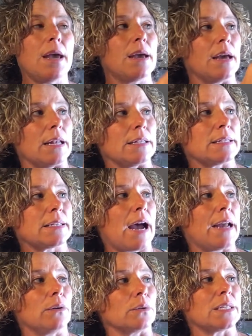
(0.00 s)
And it's
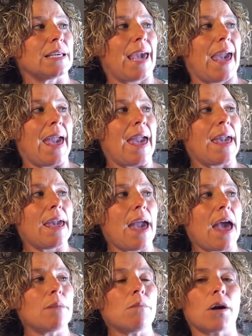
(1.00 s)
titled Kay
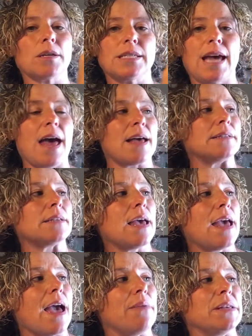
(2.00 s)
and Martez,
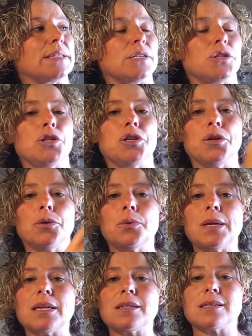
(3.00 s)
and this is
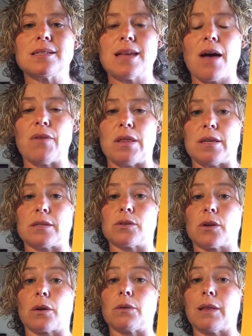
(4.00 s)
Unit 7. This is
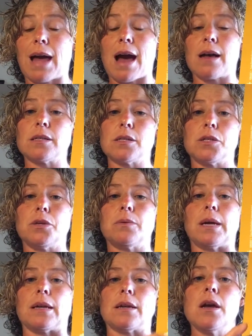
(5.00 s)
our last
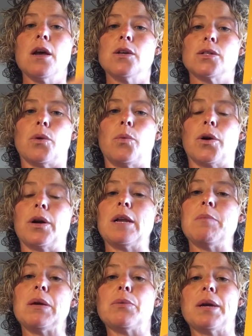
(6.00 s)
unit. So we're going to
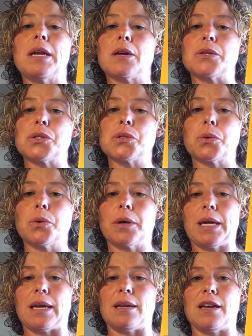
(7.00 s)
be reading a
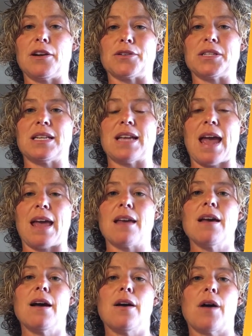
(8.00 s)
story in here today
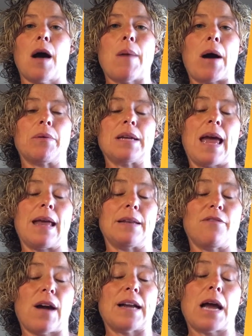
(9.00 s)
about and
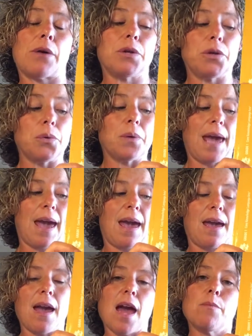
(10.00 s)
find out who
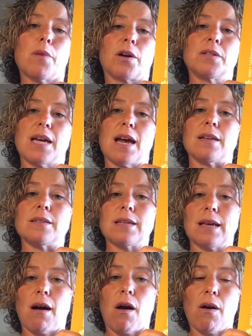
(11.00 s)
Kay and Martez
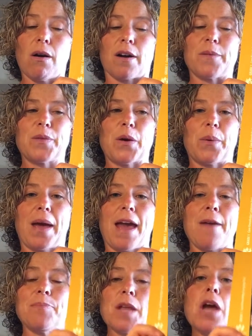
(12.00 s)
are.
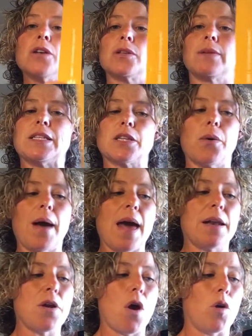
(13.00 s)
Okay, so let's go ahead
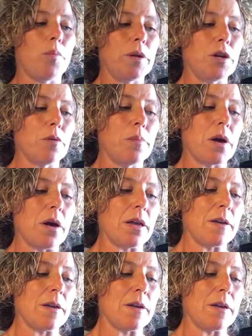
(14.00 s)
and open your book.